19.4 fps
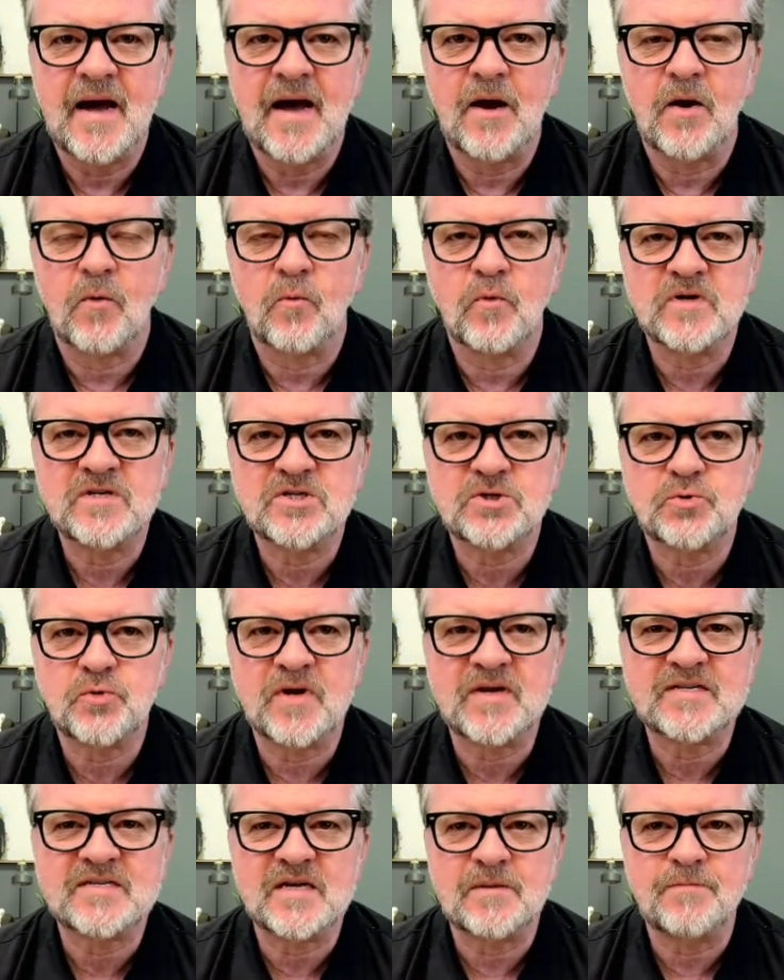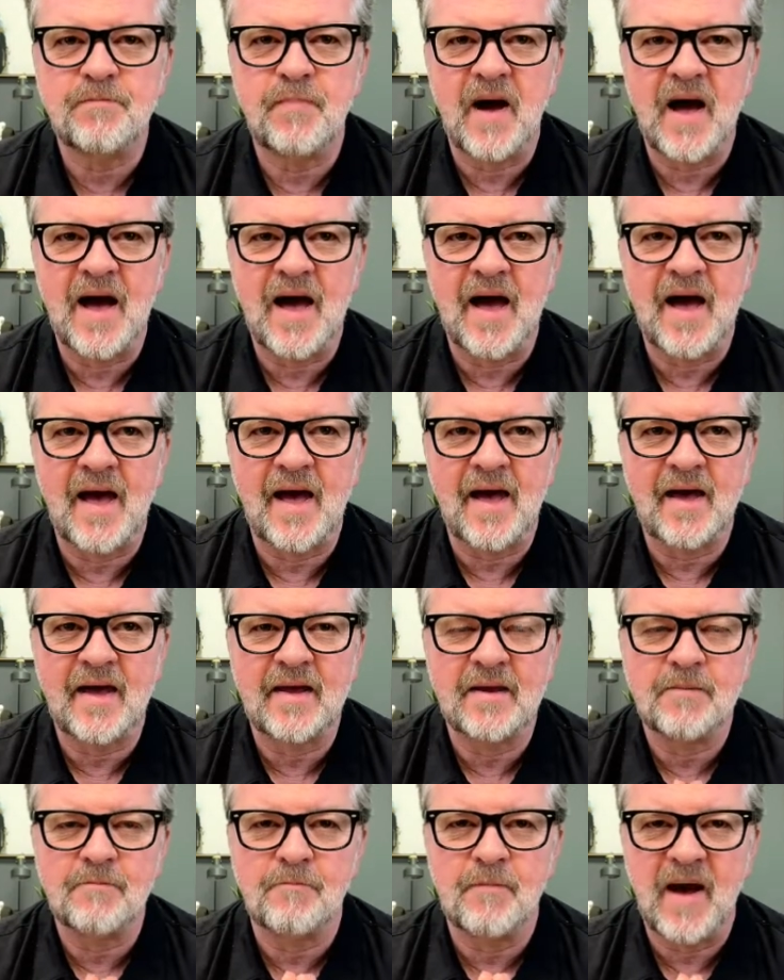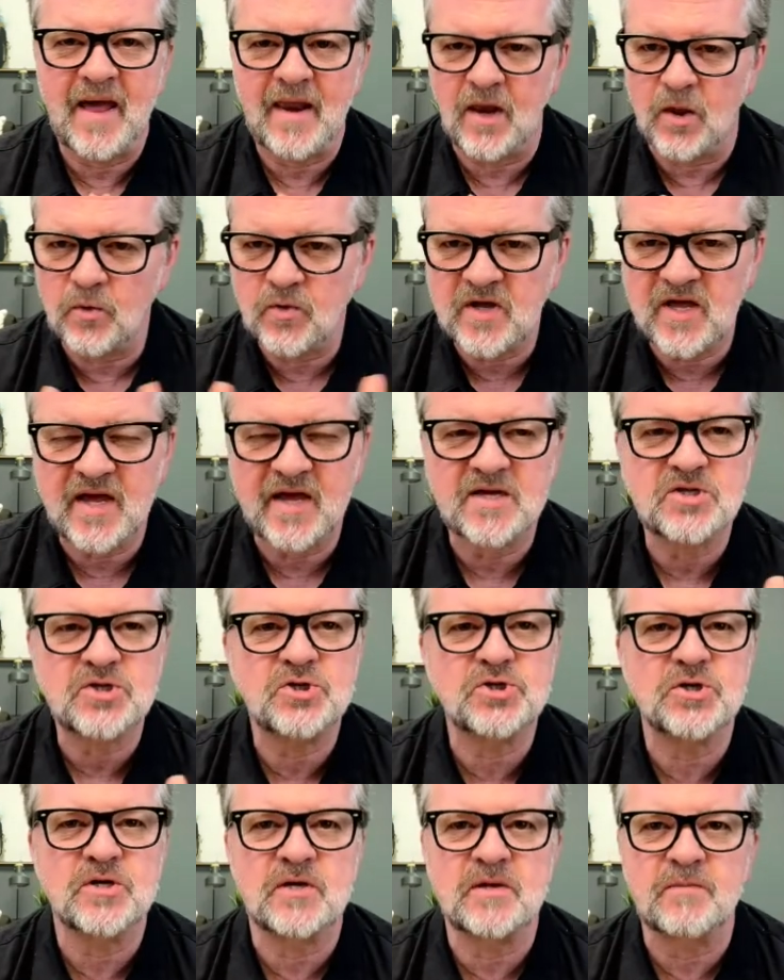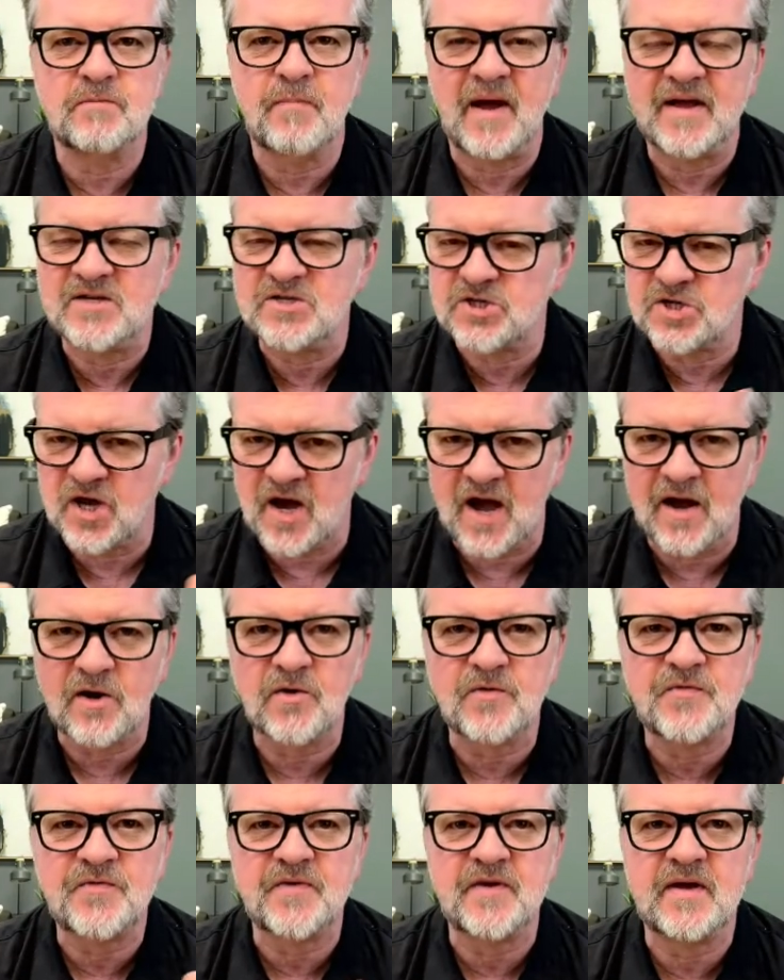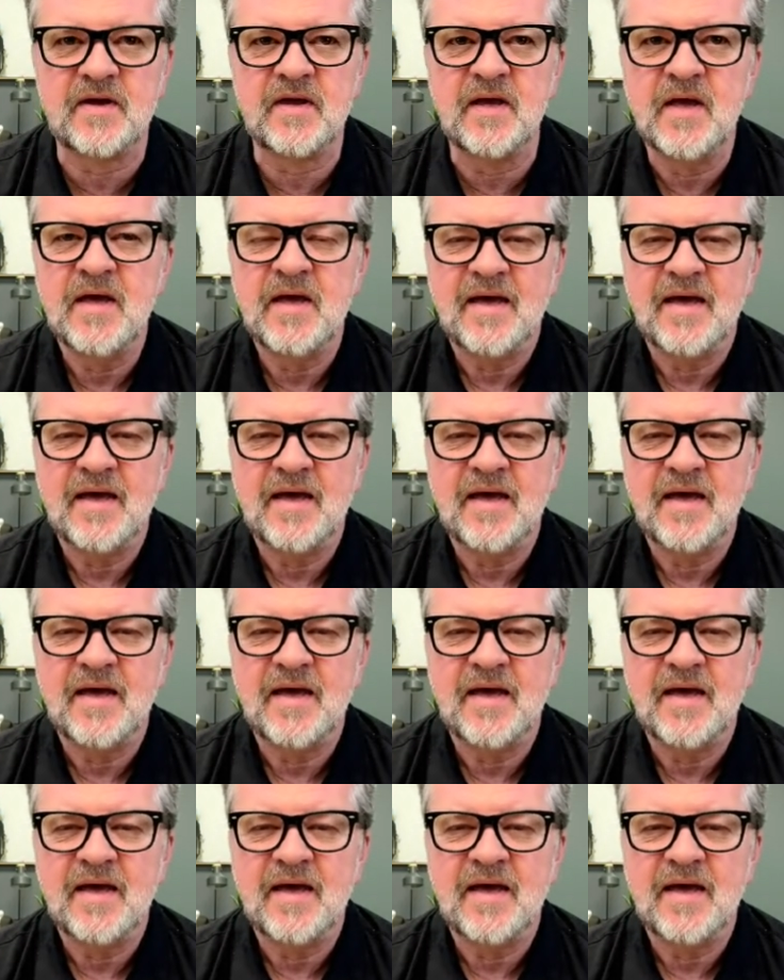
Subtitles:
restricted by location, by geography.